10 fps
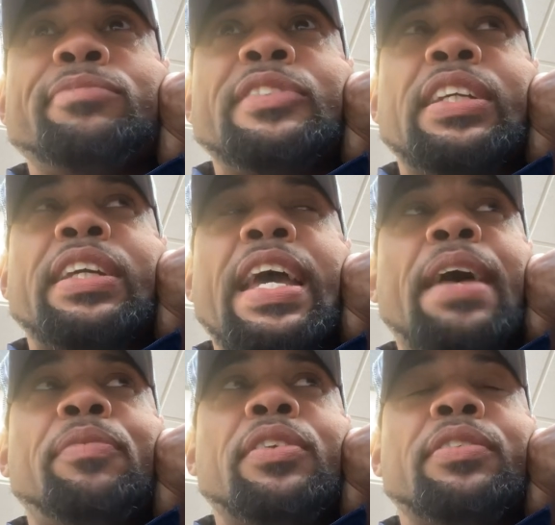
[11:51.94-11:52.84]
the
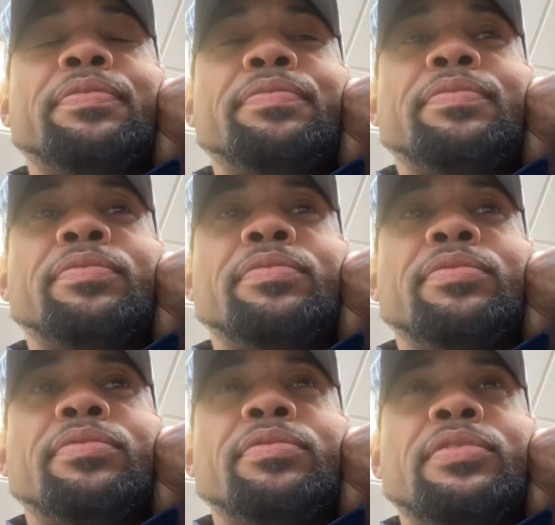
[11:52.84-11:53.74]
captain,
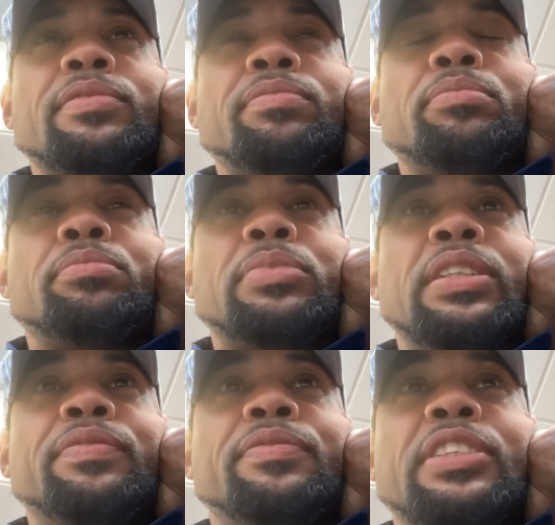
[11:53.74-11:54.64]
I
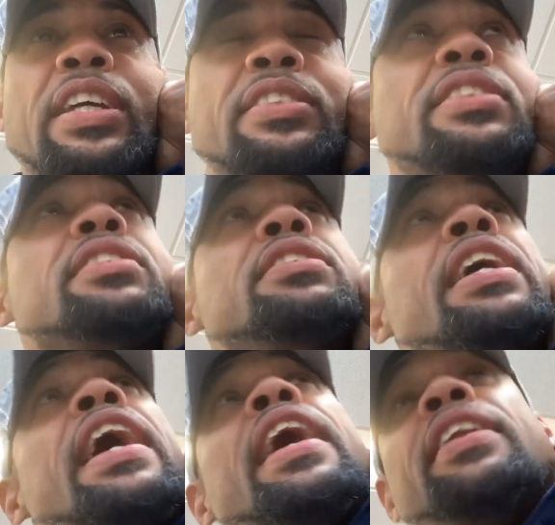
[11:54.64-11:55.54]
believe Justin's
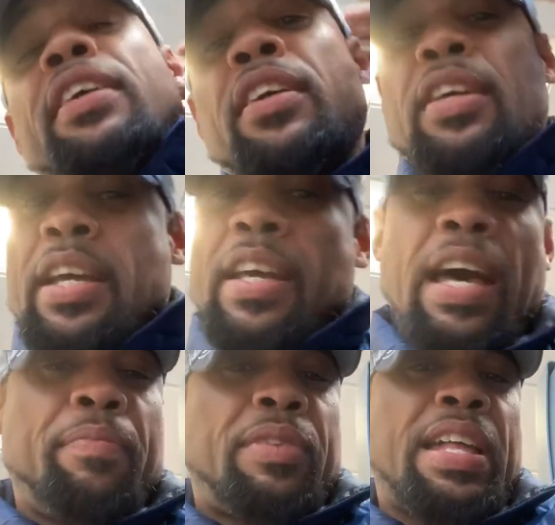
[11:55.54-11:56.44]
dad.
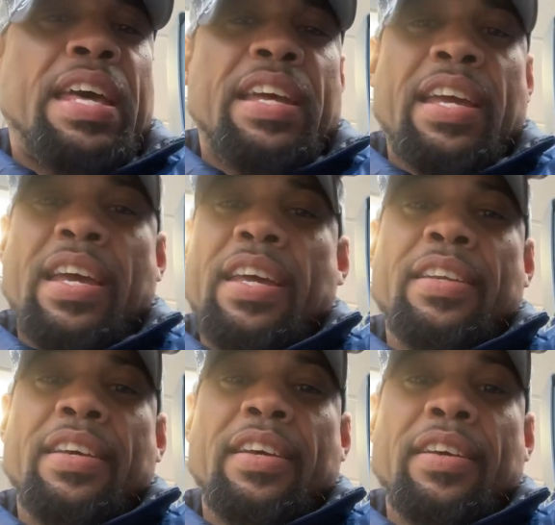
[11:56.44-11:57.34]
I'm glad I
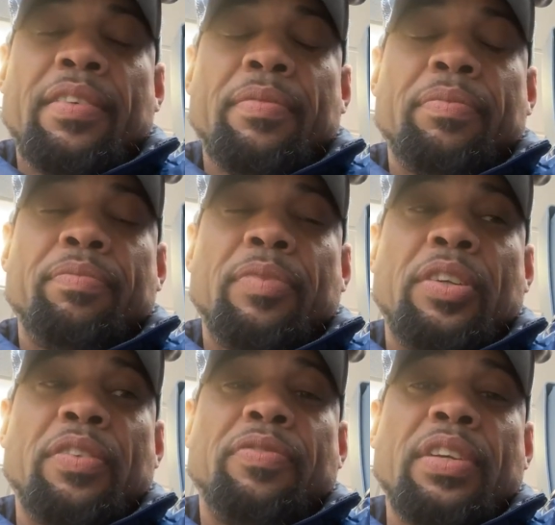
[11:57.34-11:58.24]
had
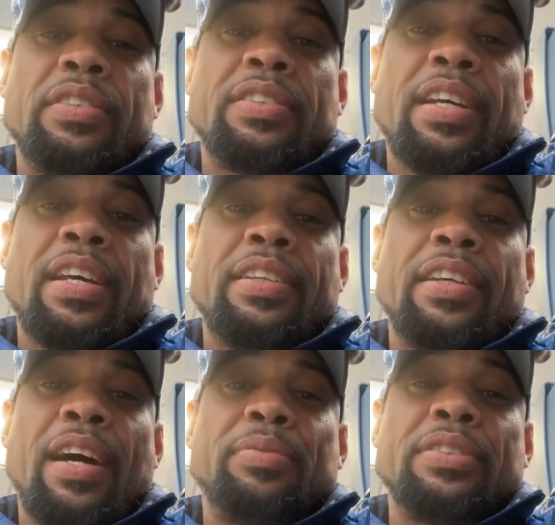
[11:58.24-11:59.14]
good friends that had
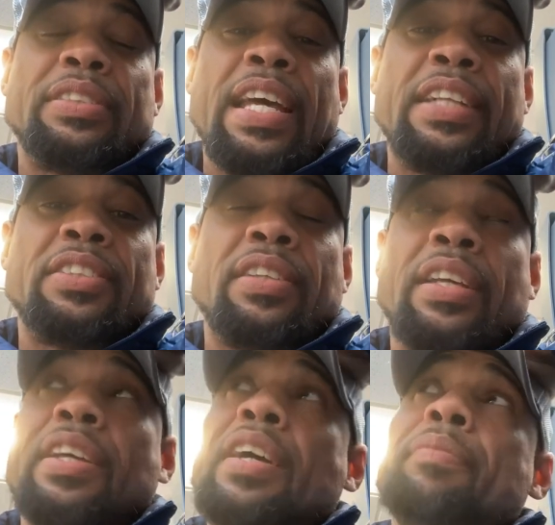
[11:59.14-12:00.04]
cops as dads, so they
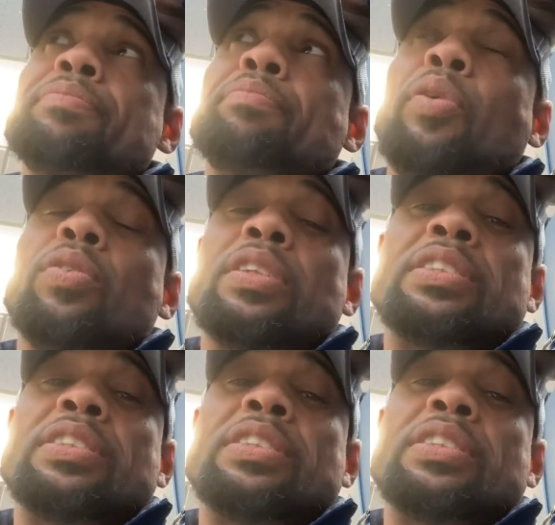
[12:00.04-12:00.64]
could come pull